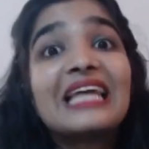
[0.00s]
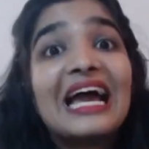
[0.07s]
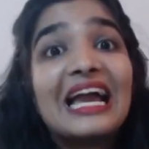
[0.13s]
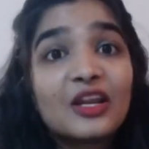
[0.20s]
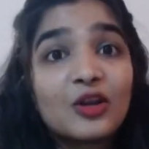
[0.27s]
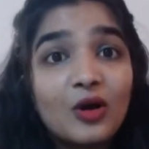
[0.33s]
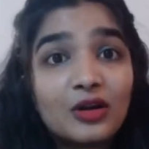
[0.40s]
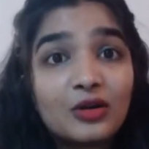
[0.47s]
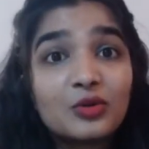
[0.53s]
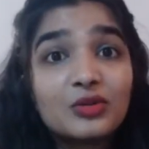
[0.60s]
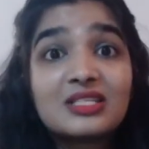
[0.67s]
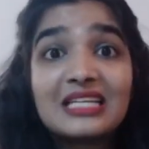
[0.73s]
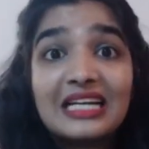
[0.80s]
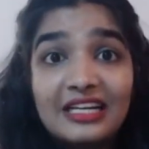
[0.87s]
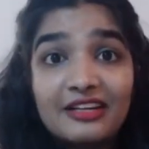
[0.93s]
Thank God to
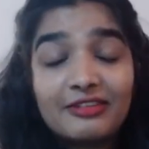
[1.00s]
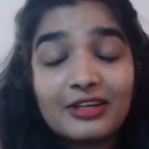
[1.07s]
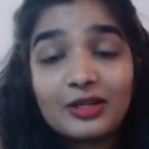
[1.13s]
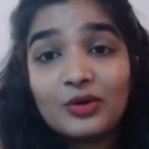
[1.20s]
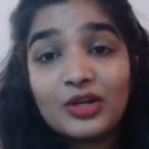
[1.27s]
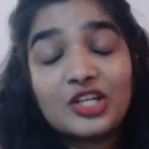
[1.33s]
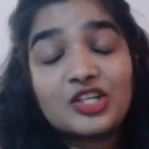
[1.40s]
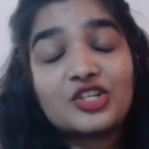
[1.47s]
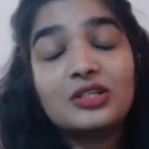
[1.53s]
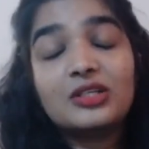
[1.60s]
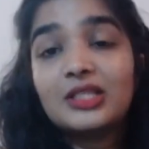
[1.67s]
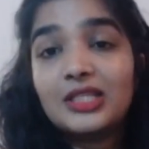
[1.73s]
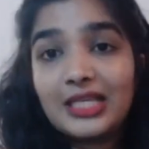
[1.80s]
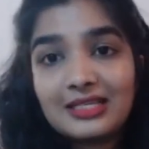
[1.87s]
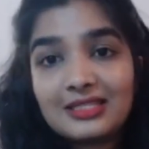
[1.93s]
the scientific
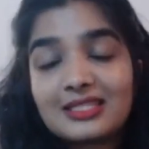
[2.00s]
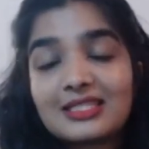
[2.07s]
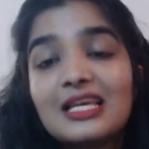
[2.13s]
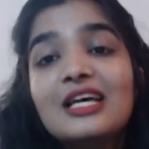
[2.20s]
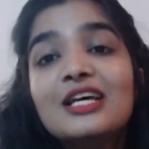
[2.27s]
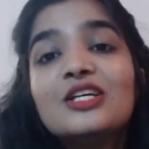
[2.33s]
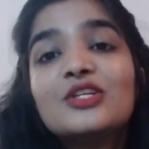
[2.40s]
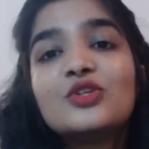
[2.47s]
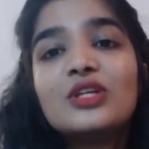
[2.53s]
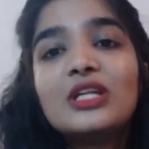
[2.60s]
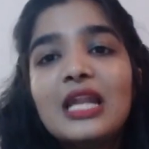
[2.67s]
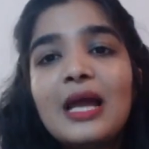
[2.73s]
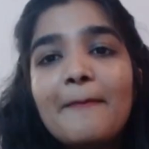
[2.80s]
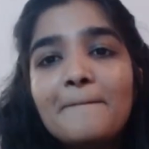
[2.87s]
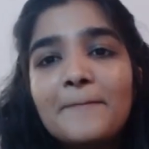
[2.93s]
notation. Yes. So
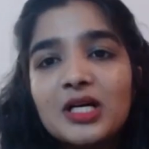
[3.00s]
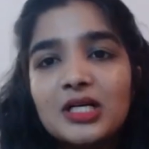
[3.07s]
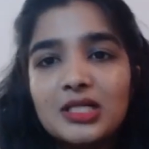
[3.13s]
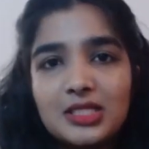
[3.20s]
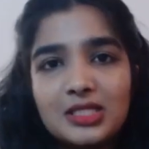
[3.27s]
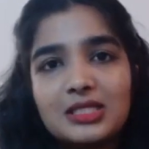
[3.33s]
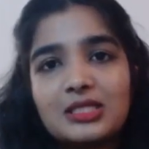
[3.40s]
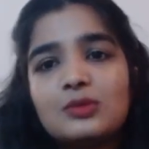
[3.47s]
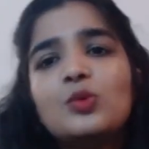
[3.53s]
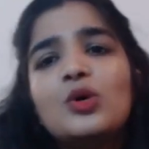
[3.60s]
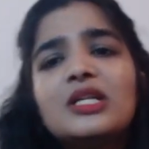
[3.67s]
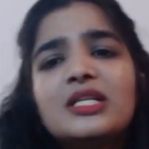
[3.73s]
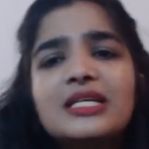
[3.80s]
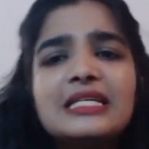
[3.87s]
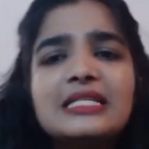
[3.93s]
numbers.
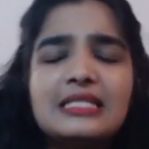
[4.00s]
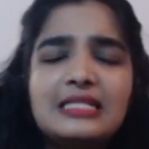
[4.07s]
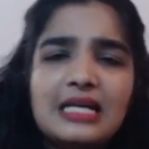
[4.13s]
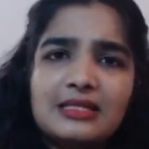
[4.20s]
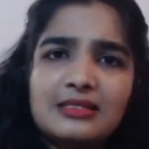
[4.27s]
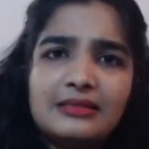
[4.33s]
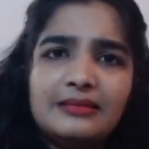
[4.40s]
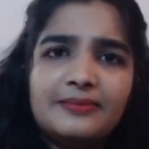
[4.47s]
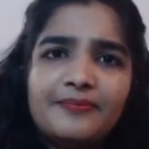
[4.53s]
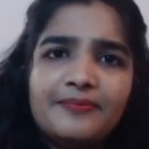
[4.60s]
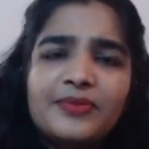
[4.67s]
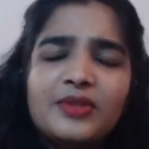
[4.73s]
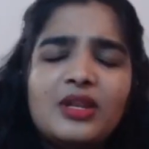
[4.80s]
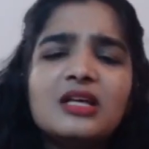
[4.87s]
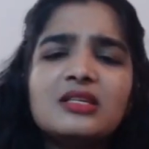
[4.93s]
What is dozen?
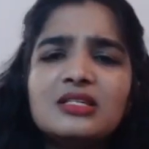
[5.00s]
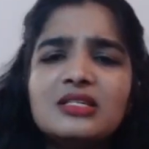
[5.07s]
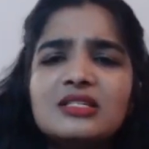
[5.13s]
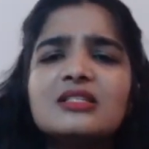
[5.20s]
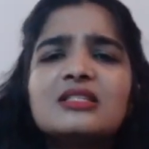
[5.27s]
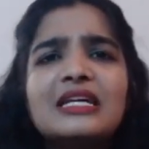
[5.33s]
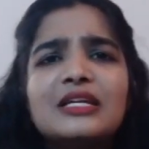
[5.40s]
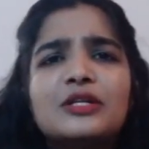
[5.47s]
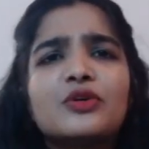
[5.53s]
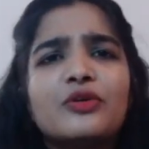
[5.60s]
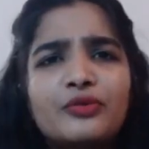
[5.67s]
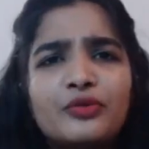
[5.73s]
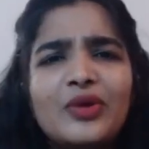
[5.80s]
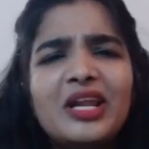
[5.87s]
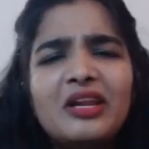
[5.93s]
Dozen is a set
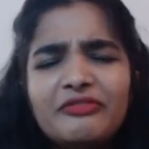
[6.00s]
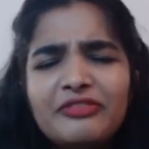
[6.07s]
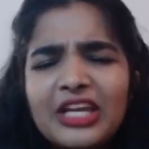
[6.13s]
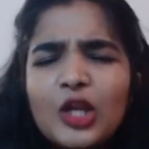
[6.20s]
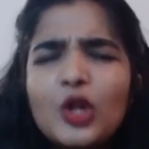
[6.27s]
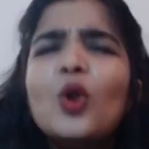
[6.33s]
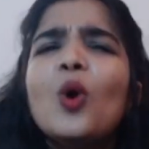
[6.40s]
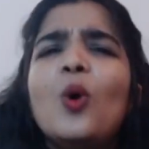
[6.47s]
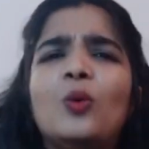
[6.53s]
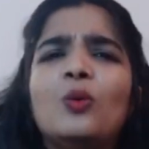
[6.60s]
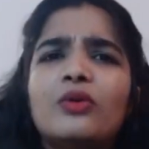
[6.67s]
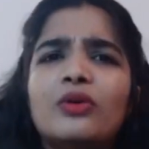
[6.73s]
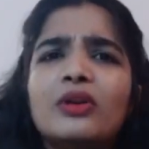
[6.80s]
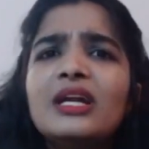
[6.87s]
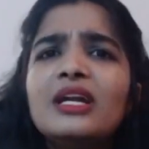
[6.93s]
of twelve, we
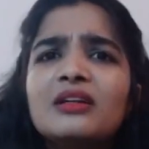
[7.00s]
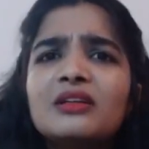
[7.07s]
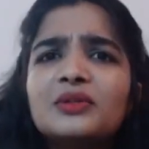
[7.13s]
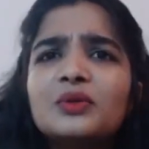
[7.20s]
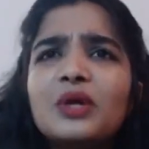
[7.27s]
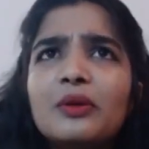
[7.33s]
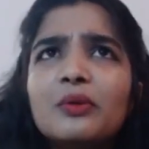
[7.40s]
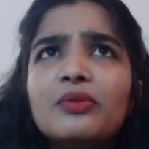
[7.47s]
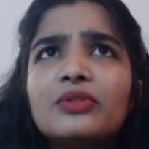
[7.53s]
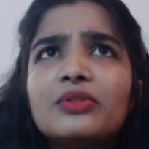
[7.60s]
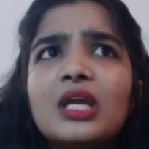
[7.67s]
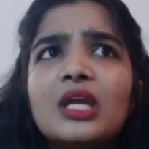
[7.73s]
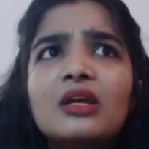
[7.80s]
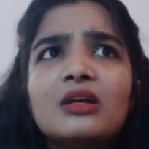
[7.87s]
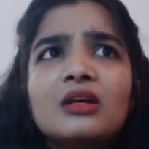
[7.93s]
know, right? So I don't
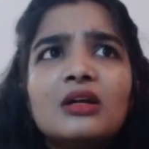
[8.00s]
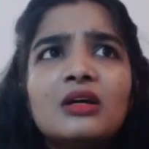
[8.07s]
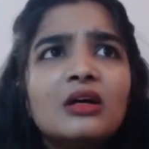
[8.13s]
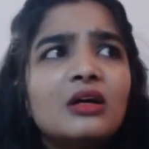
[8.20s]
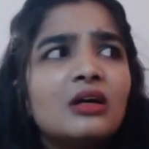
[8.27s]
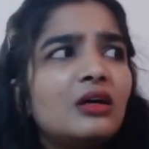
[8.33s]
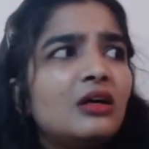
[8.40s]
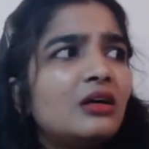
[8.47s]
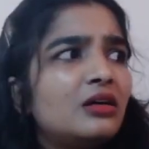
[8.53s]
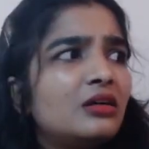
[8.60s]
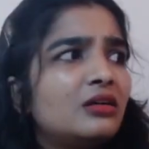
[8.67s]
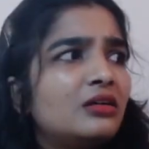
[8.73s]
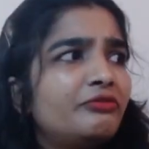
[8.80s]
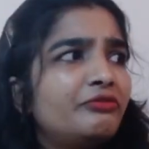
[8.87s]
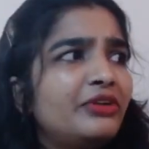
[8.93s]
think
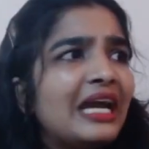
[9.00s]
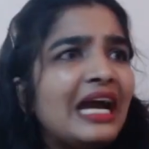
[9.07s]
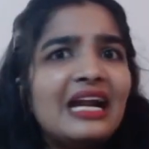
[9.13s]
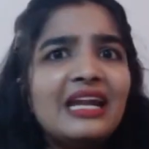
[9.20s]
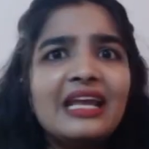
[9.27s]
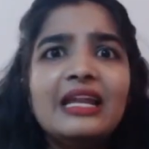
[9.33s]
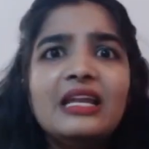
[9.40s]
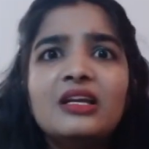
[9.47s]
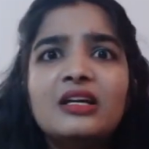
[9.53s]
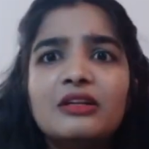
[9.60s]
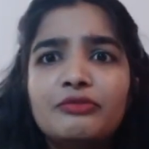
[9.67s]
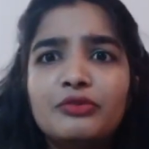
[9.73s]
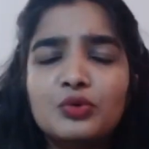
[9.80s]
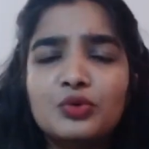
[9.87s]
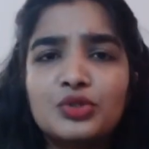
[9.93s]
uh, we had any
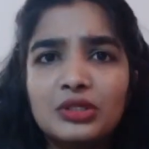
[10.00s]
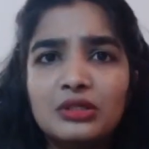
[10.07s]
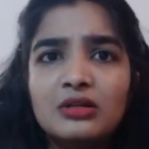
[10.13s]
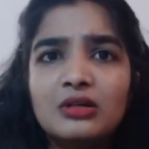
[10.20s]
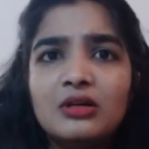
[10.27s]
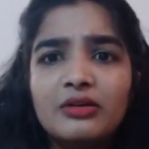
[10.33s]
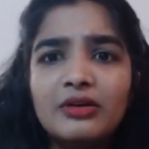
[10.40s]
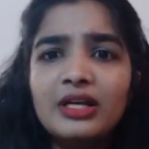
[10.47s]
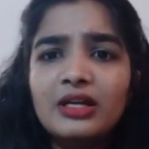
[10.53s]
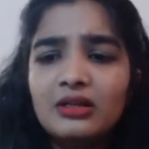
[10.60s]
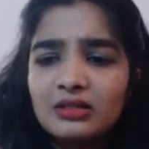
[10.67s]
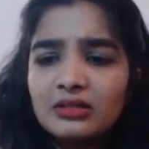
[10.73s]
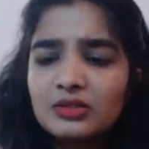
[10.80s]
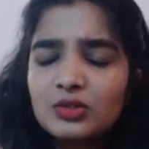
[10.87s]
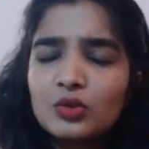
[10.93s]
confusion,
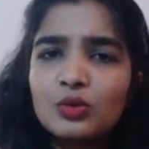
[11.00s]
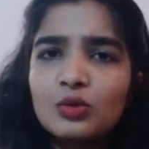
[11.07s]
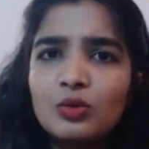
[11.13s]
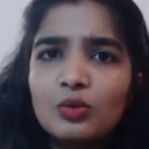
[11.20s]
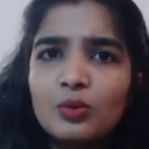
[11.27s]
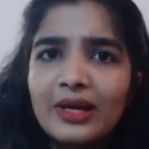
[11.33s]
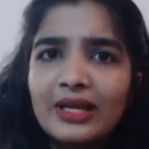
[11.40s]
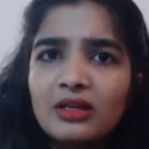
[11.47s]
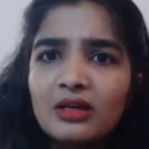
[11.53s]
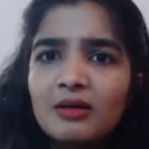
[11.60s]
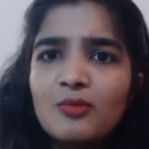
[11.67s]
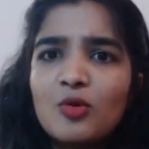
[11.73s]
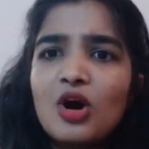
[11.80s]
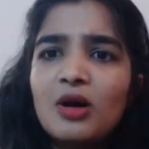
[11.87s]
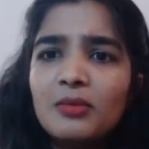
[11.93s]
right? So when your
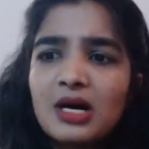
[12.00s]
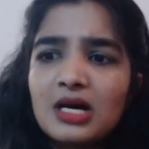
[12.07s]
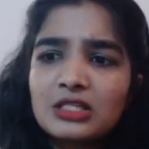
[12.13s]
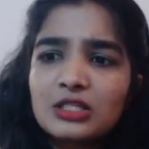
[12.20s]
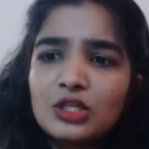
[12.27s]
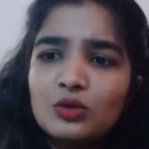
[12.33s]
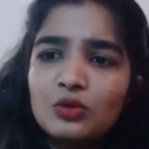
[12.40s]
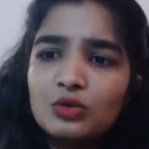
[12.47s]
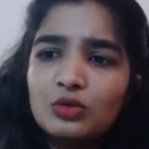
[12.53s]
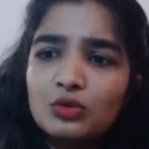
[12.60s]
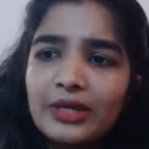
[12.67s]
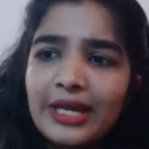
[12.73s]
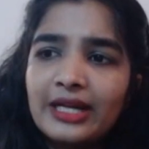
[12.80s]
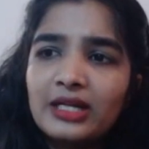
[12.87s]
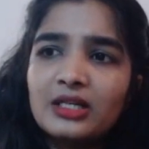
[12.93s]
mom asks you
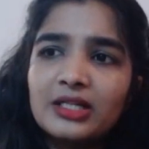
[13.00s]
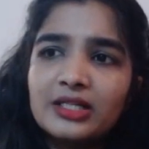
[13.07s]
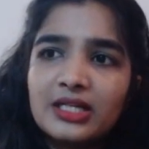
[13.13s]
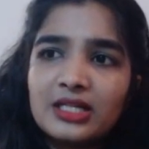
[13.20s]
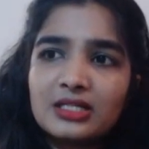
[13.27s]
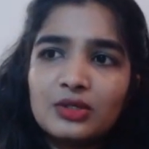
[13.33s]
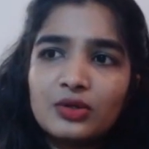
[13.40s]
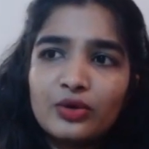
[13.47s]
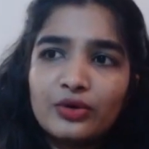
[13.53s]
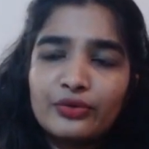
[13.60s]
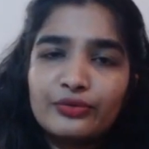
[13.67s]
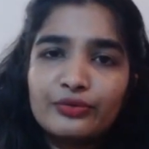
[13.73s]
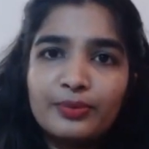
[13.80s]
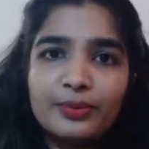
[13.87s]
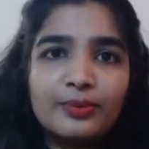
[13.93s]
to get a dozen of